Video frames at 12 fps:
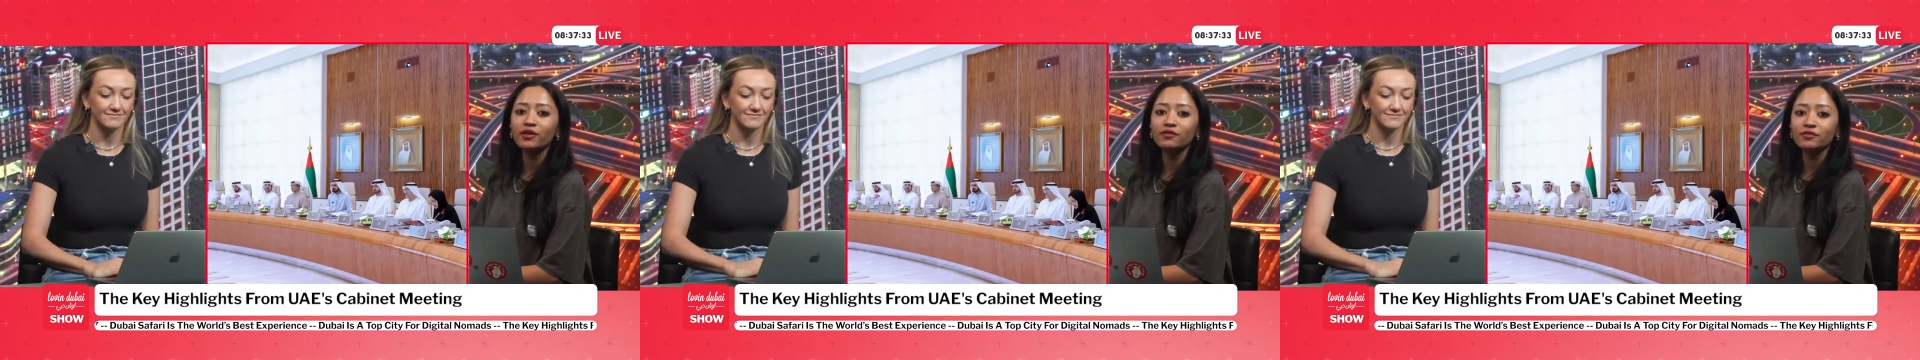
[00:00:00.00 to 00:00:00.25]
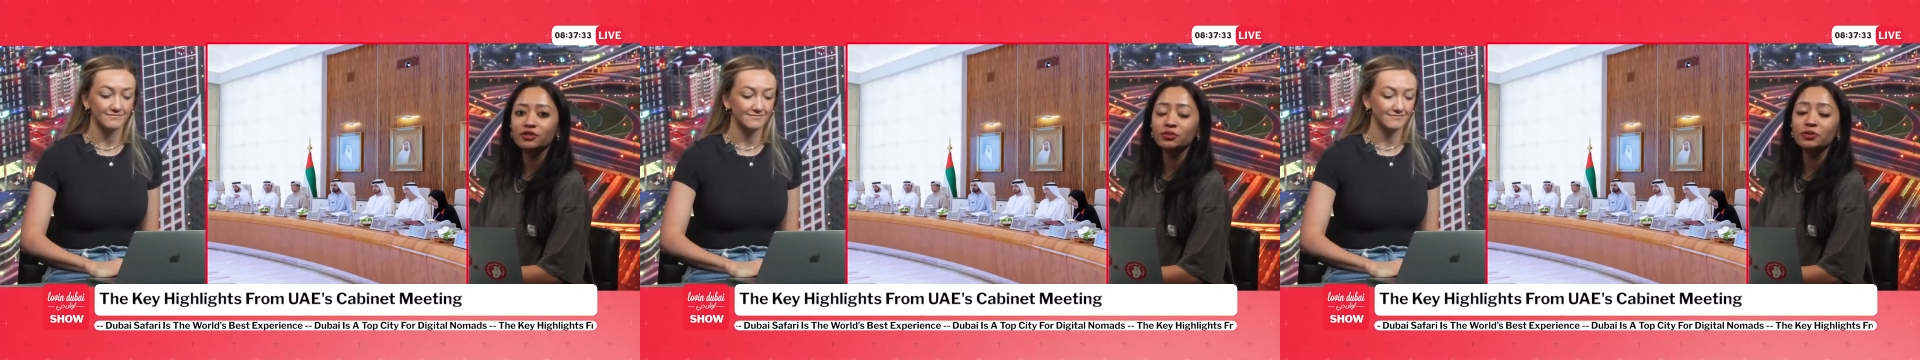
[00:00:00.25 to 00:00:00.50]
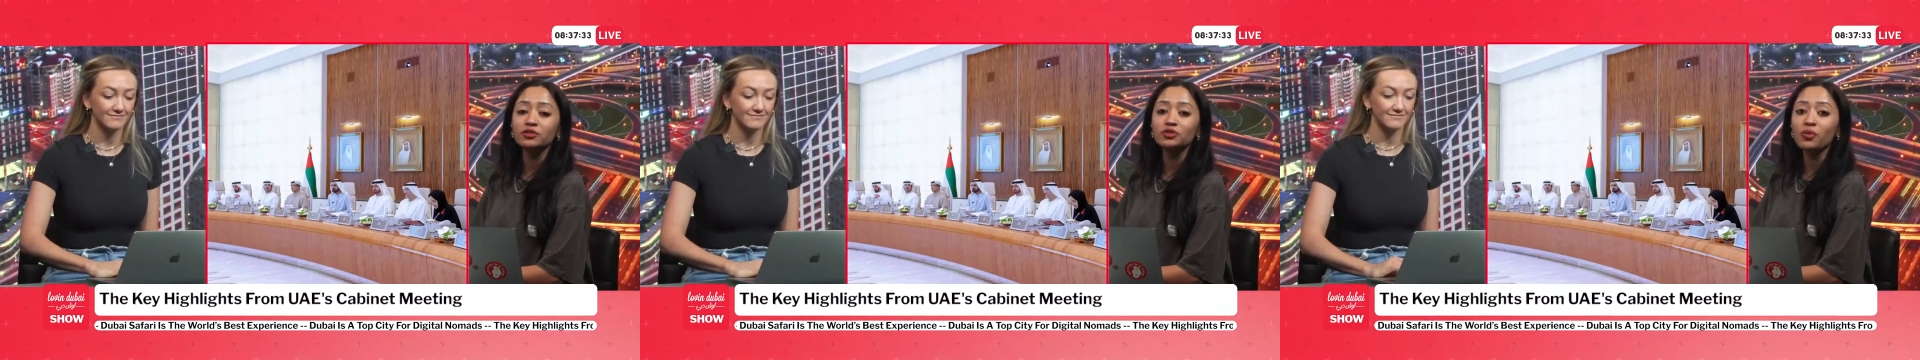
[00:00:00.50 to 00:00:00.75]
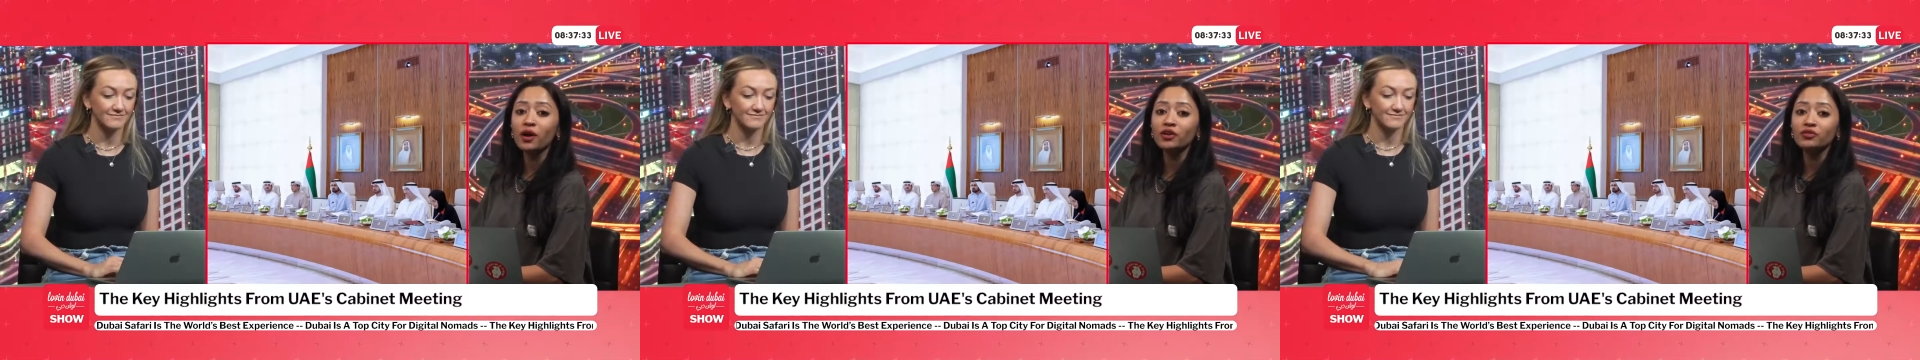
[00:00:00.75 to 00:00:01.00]
Speaker 1: to
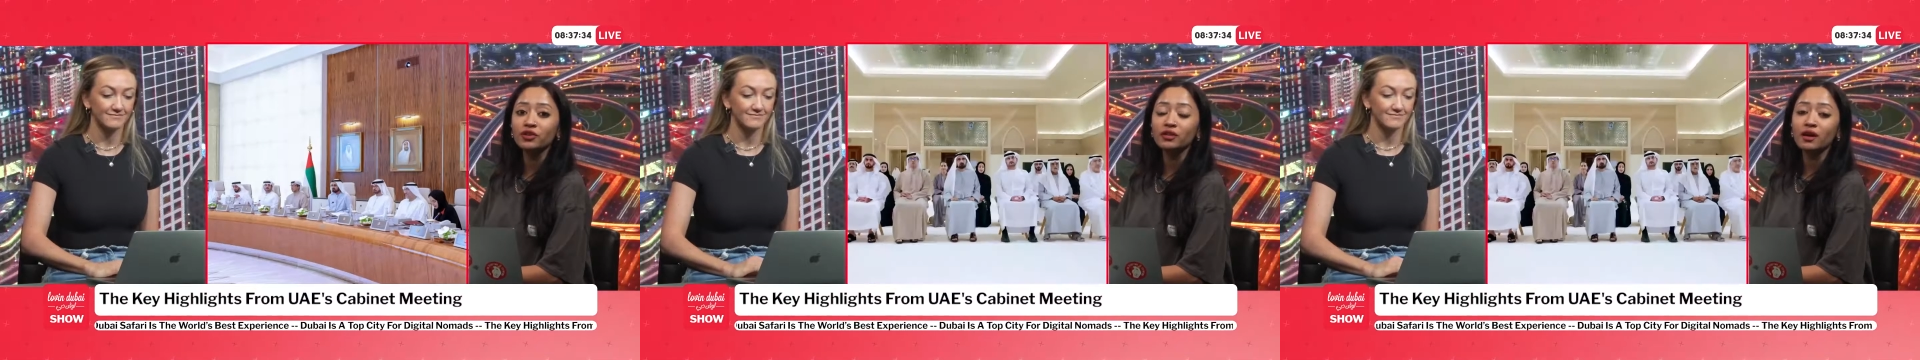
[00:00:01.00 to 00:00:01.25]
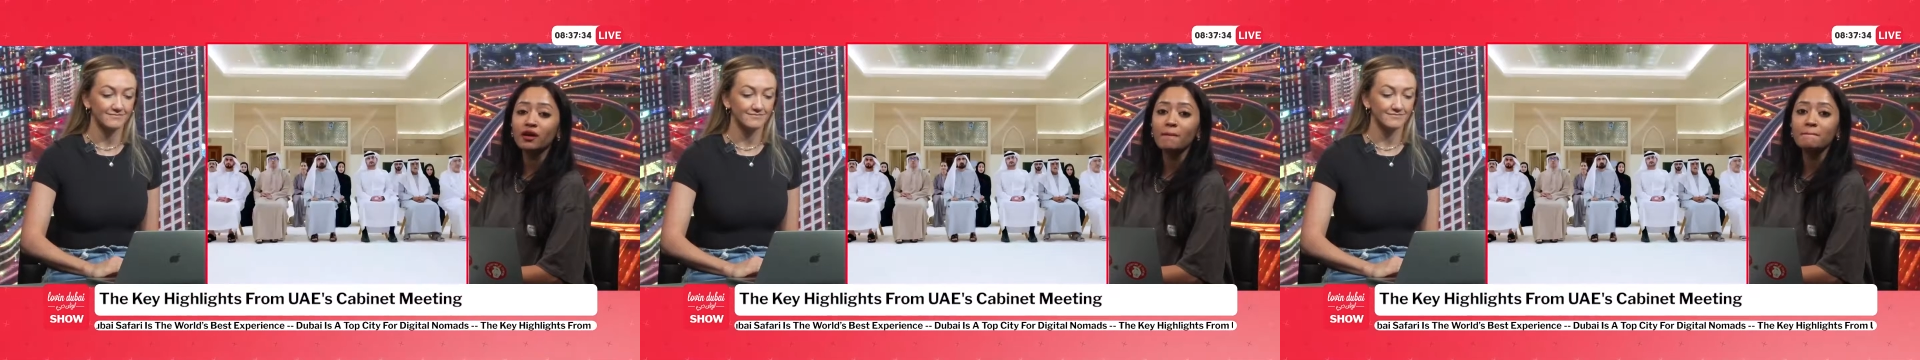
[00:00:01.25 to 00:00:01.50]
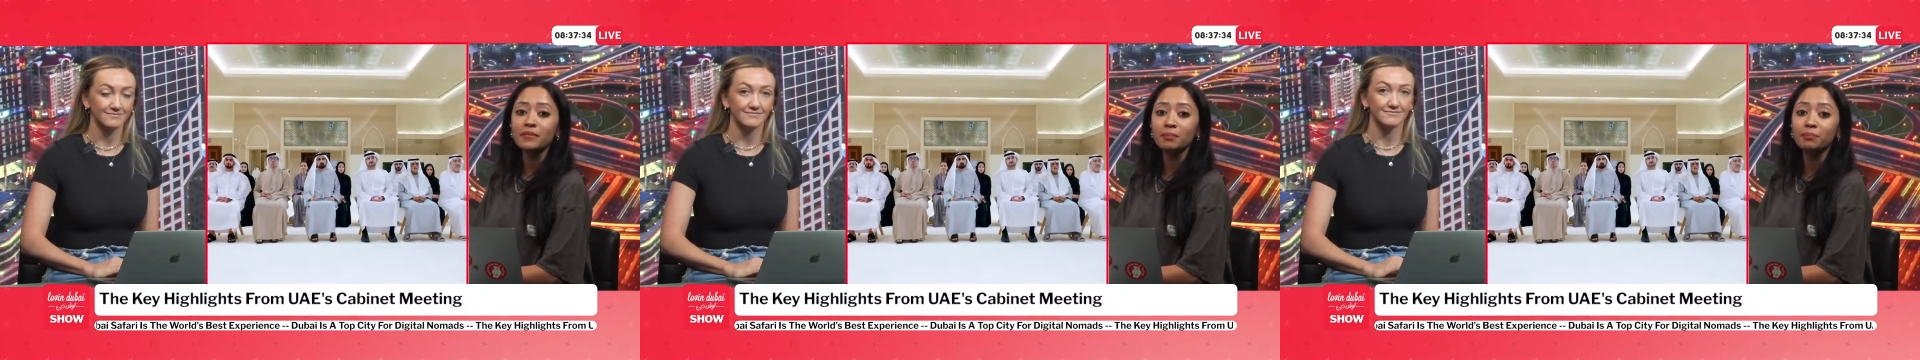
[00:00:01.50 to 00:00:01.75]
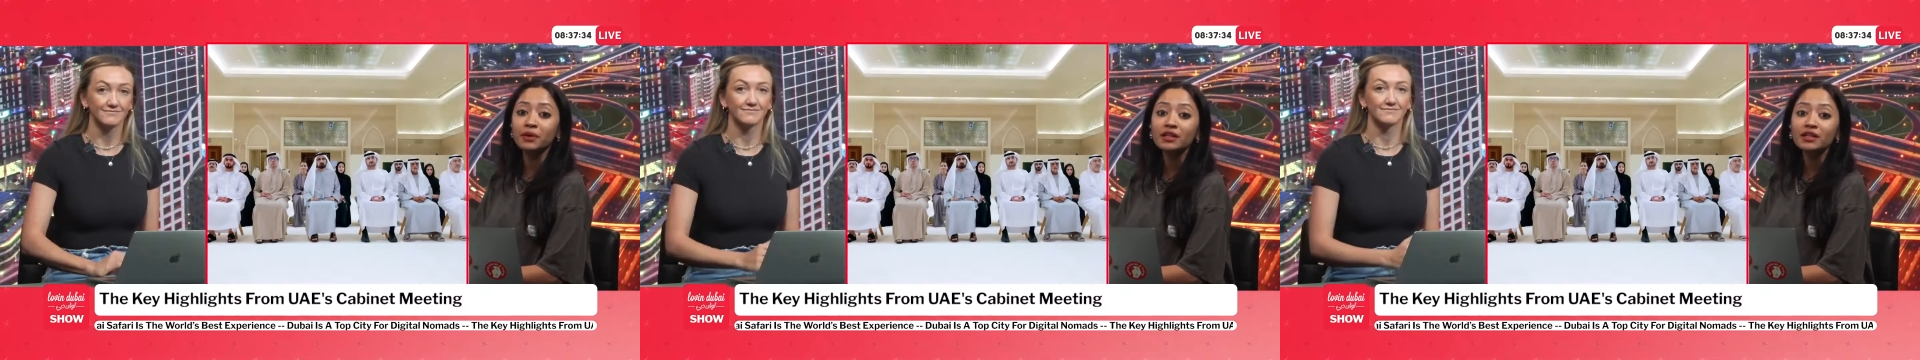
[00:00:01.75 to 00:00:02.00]
200
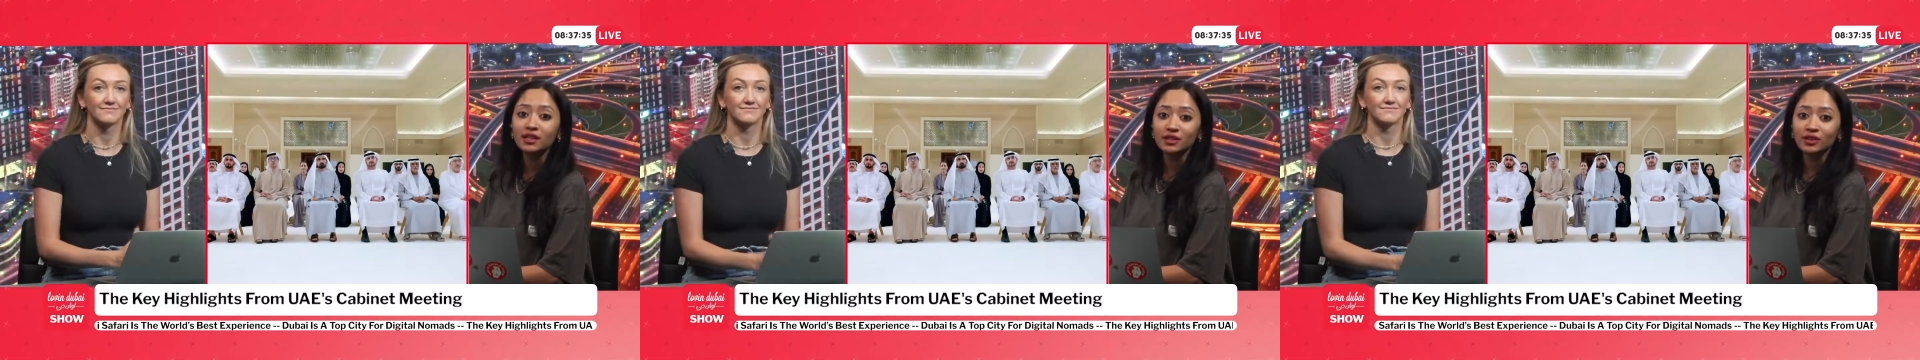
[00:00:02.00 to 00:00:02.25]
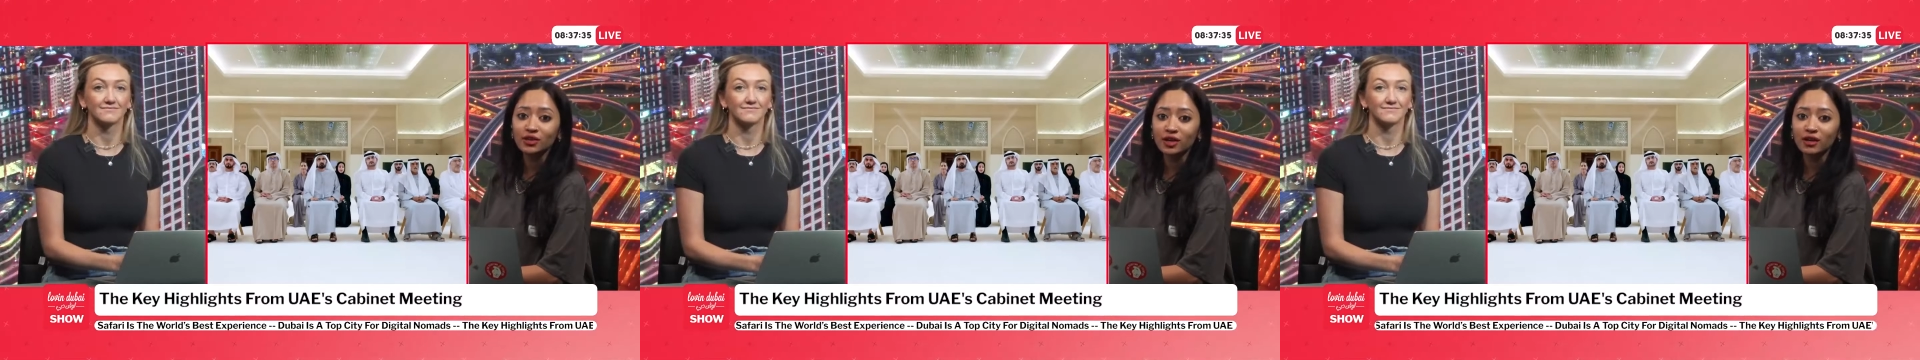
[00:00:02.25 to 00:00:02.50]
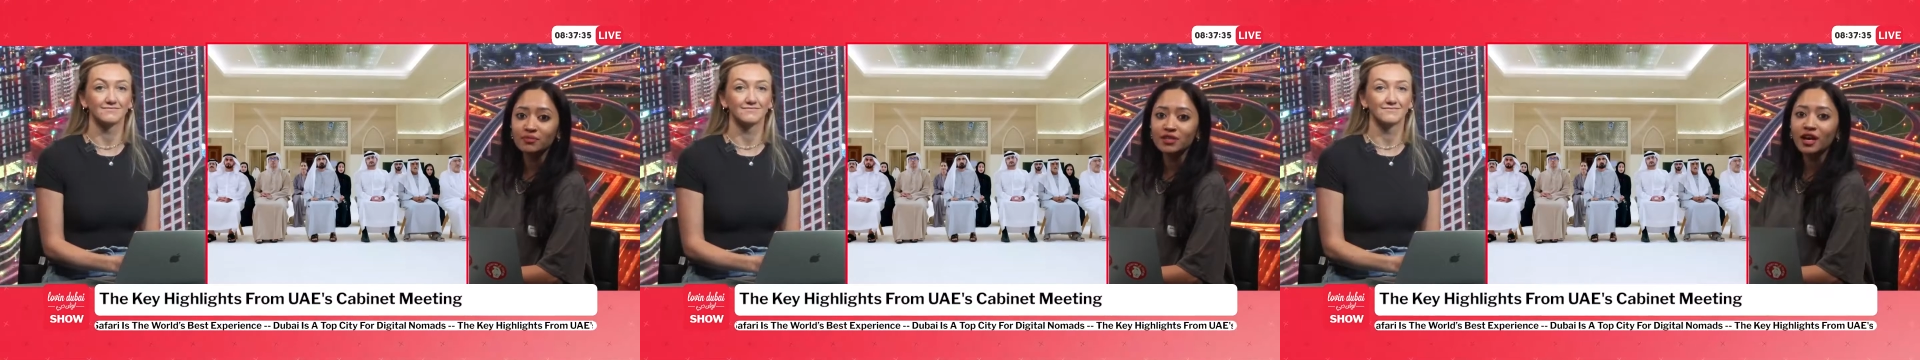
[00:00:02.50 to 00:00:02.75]
billion dirhams